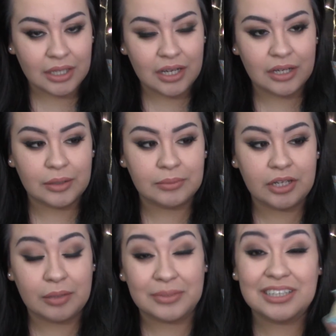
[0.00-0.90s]
Not
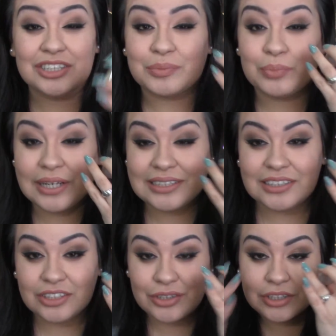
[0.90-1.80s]
on me. It just
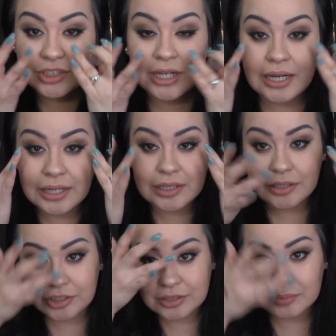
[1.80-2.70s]
brightens your under eye.
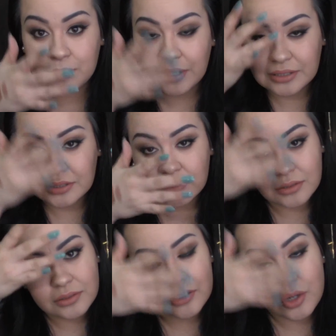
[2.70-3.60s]
It just
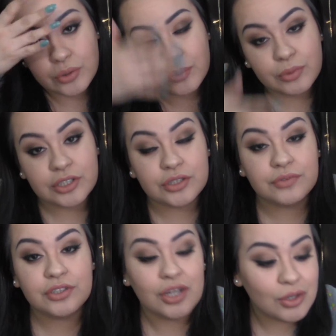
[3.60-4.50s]
brightens, the bridge of
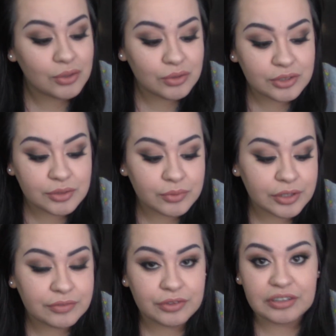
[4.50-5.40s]
your nose and
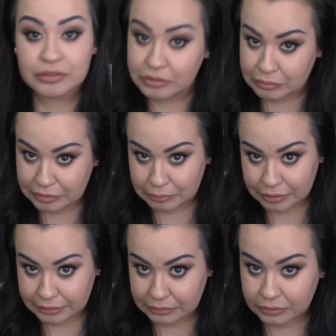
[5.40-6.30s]
wherever else you want to
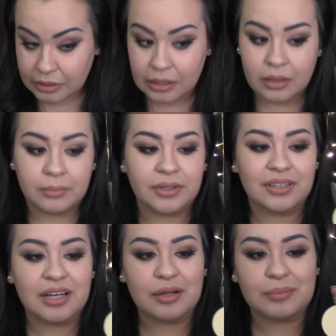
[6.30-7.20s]
brighten. But
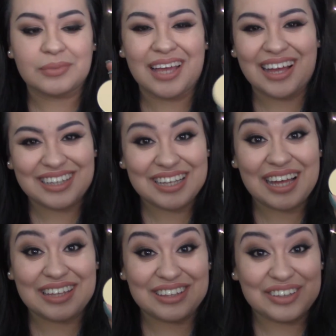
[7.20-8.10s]
yeah,
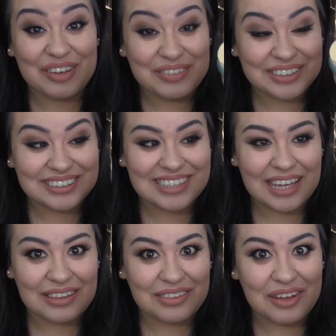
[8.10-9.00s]
I love it.
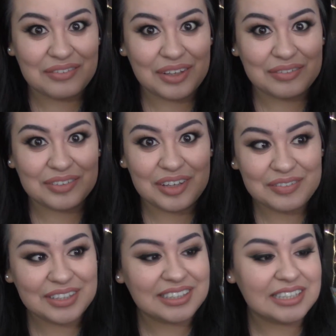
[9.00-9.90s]
I love
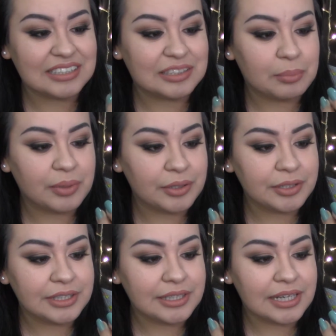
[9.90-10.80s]
it. And it's
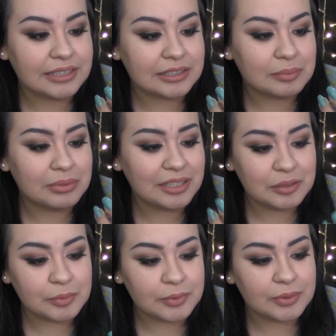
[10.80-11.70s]
buttery and it's
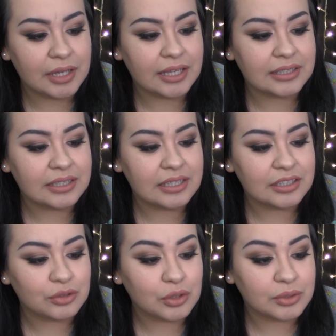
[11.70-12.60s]
blendable and it
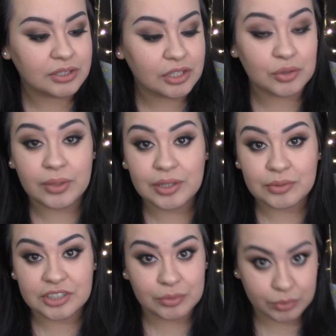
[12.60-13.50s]
little goes a long way,
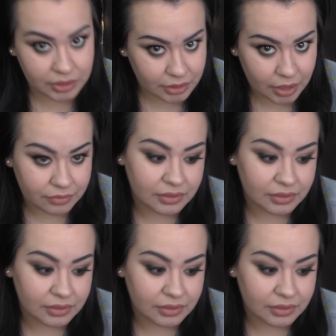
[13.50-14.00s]
which I really love.